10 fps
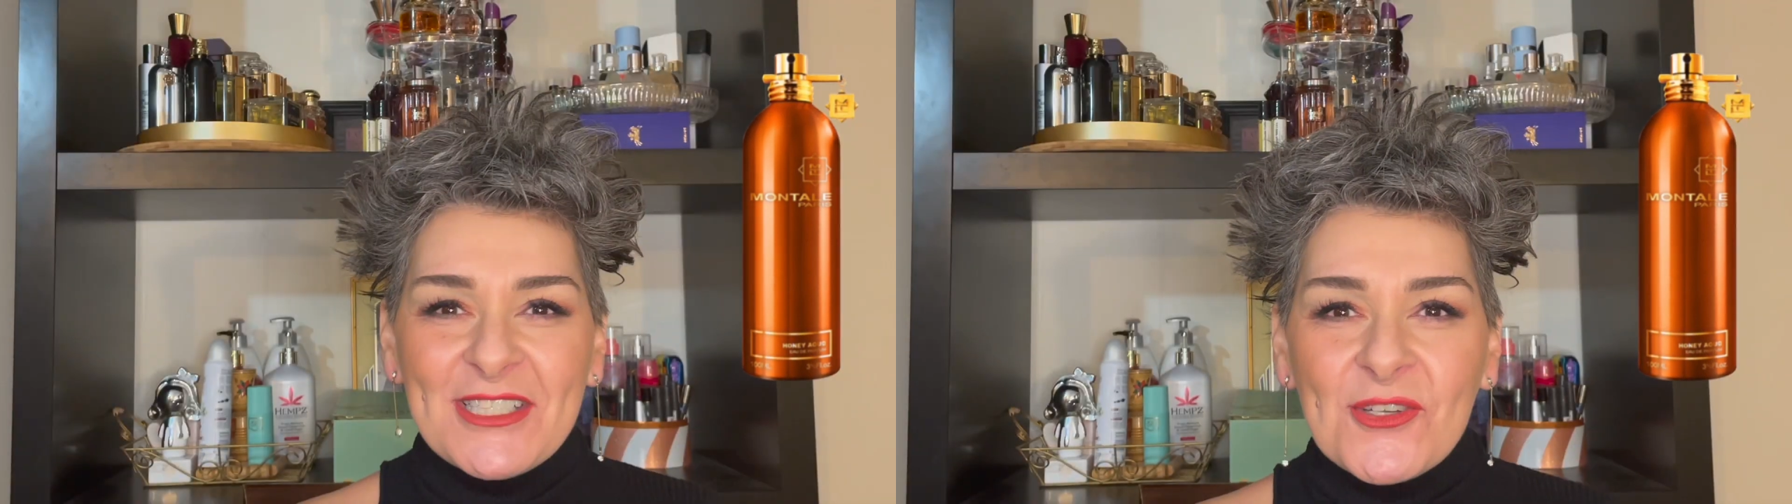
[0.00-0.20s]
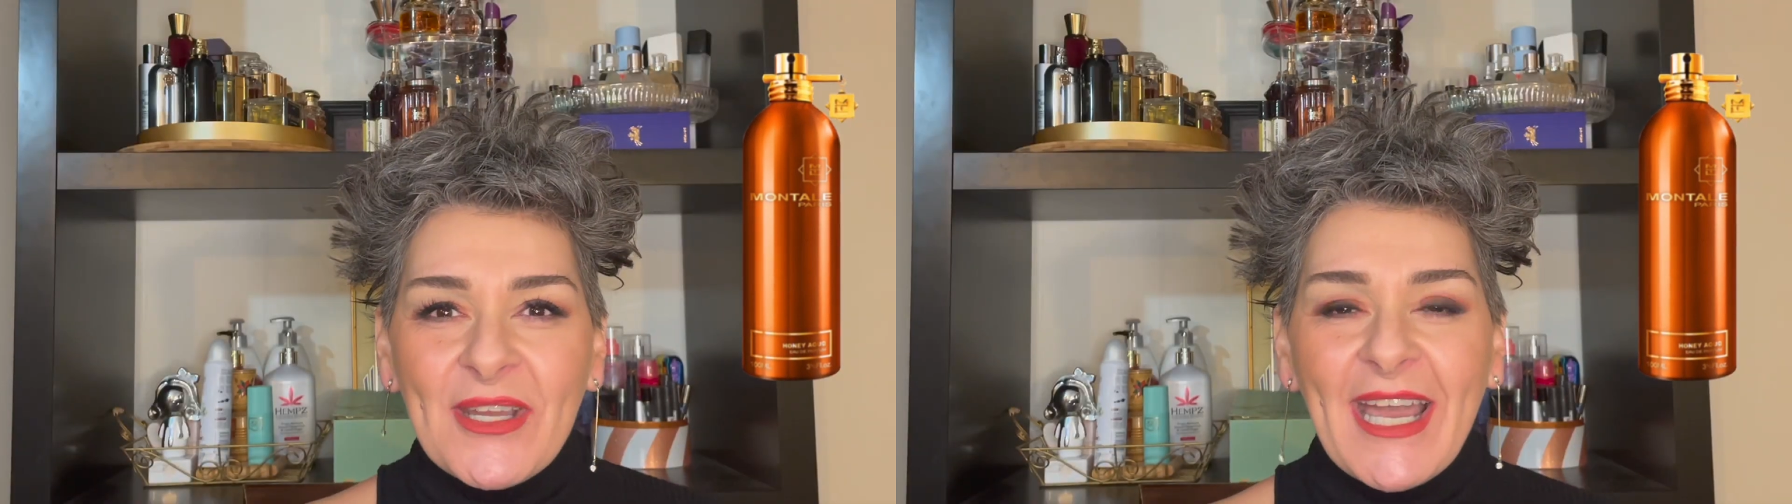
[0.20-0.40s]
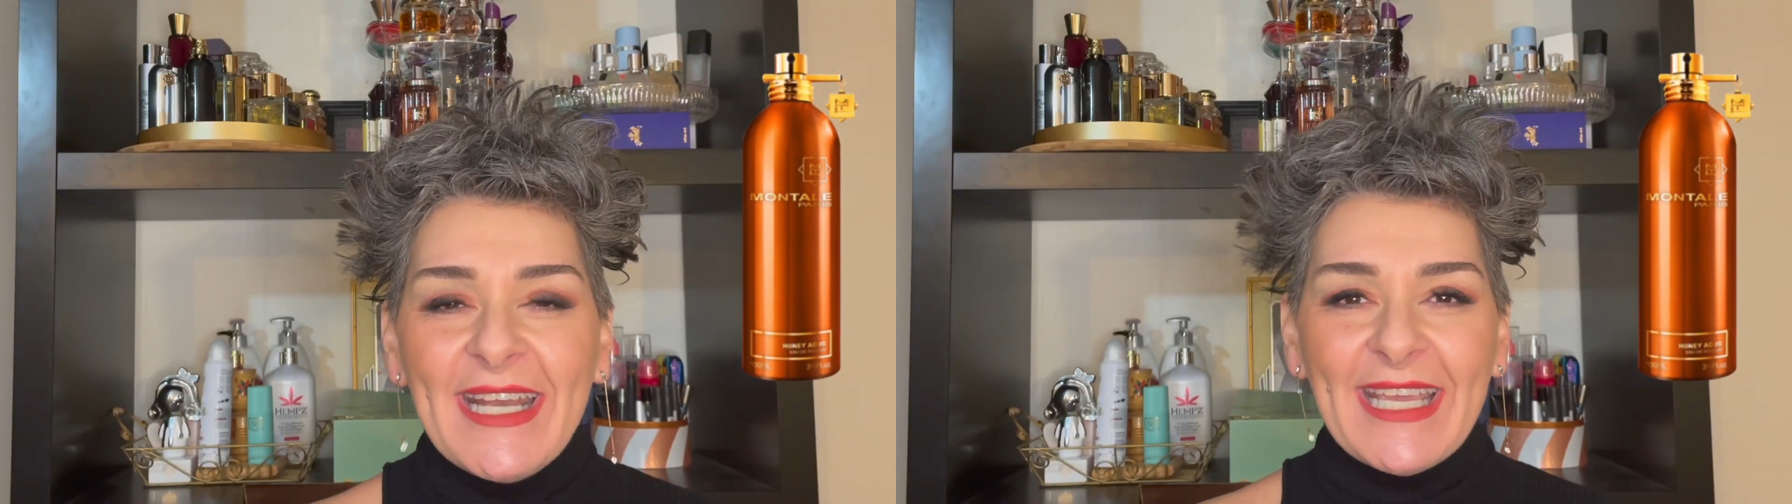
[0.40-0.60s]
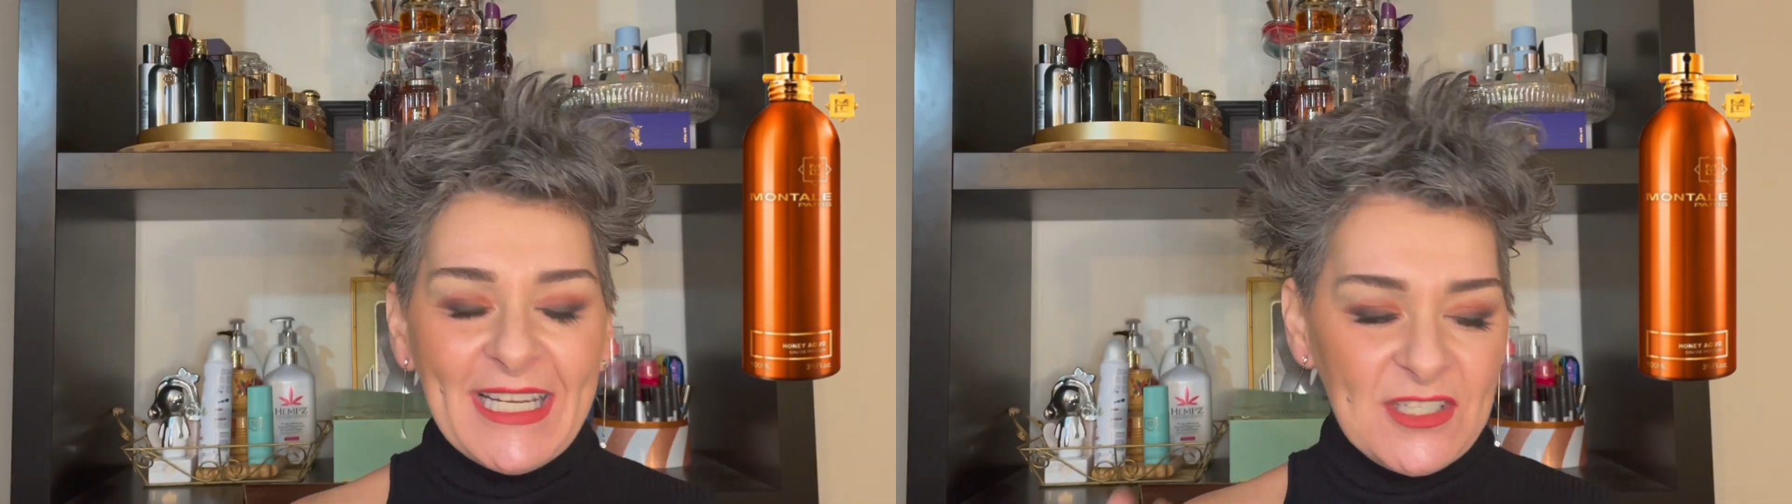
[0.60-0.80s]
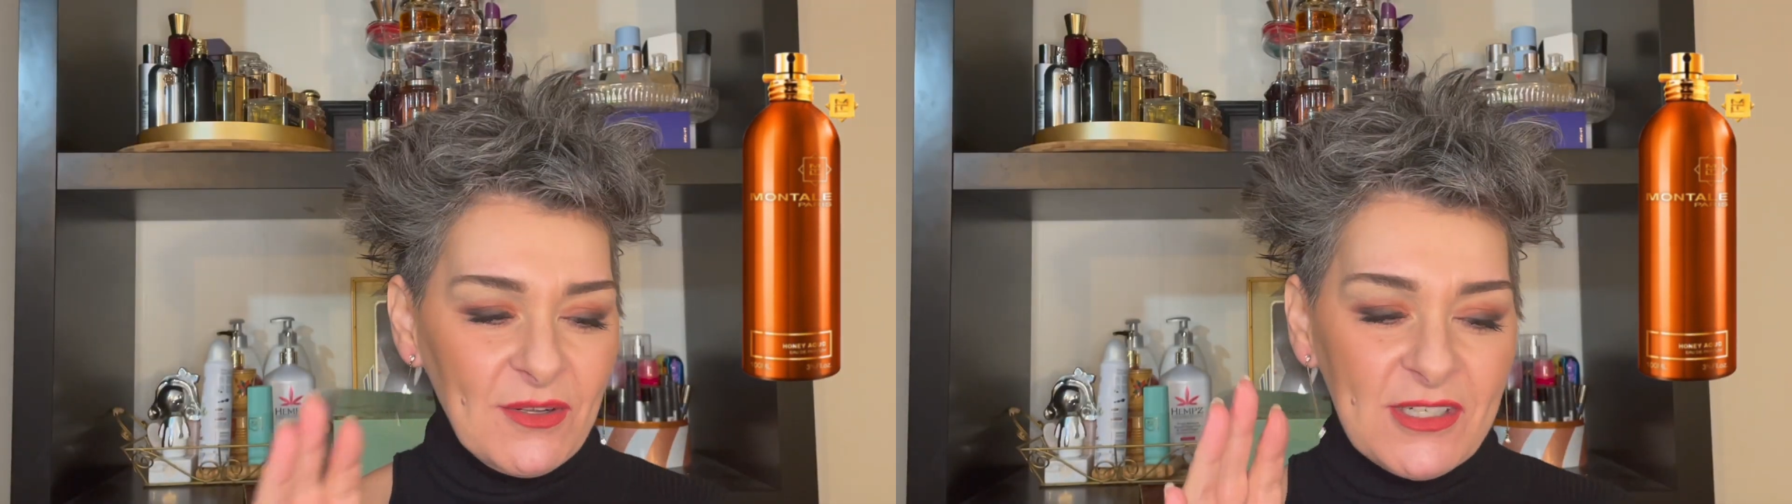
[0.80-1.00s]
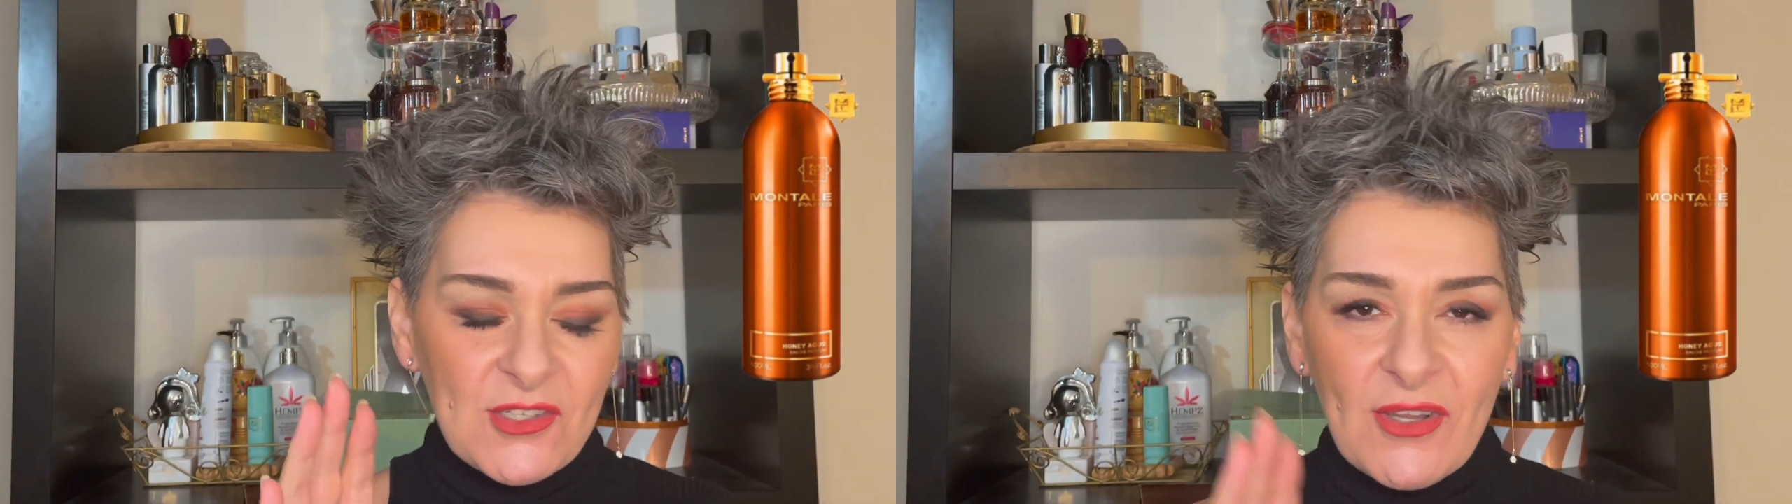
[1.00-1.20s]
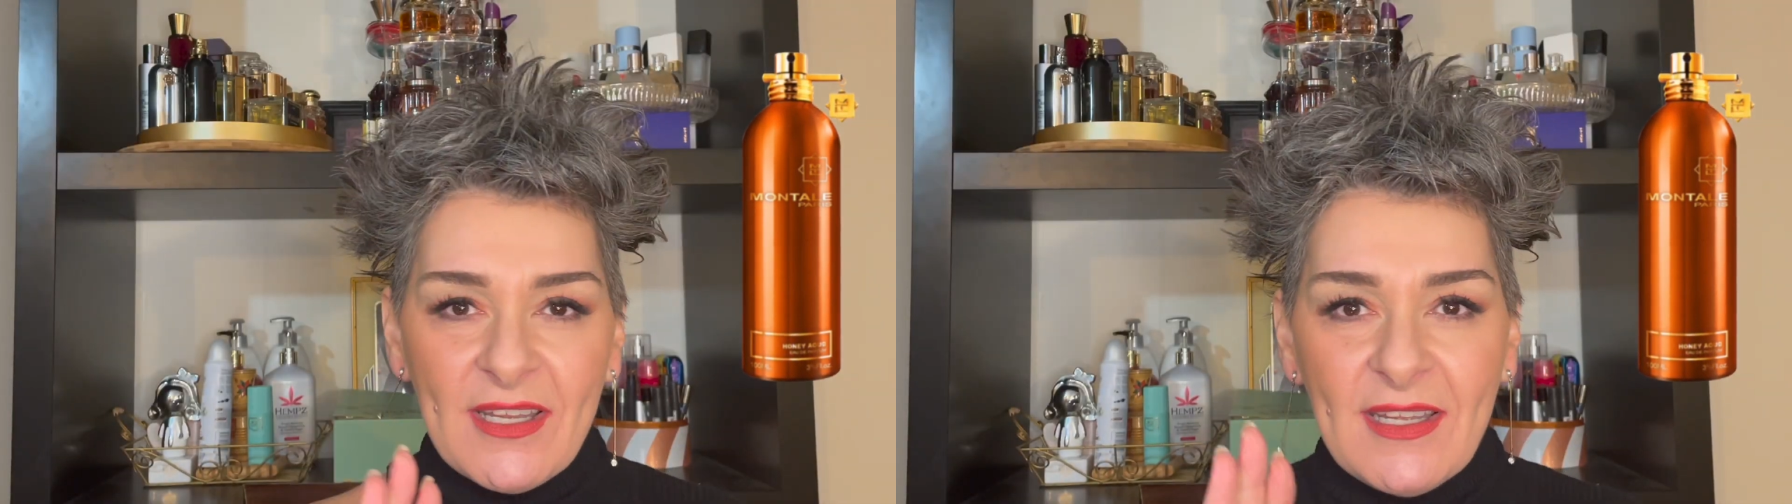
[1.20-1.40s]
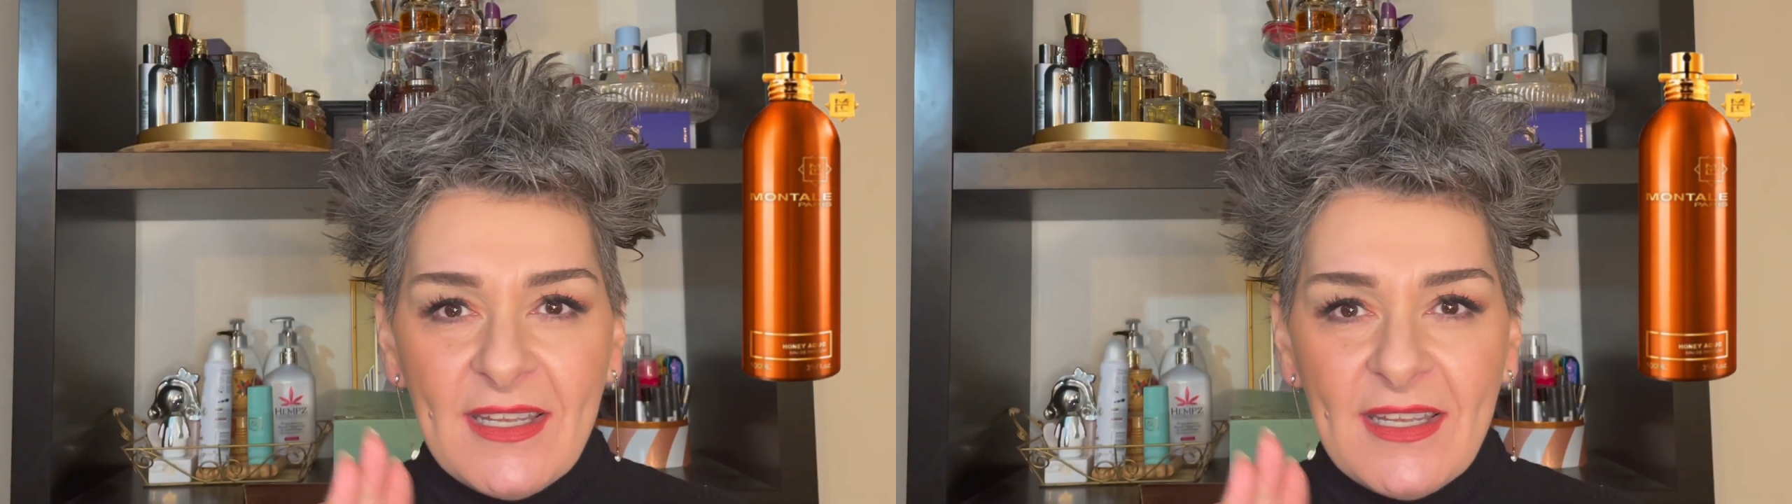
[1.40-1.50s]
enjoy honey. I don't enjoy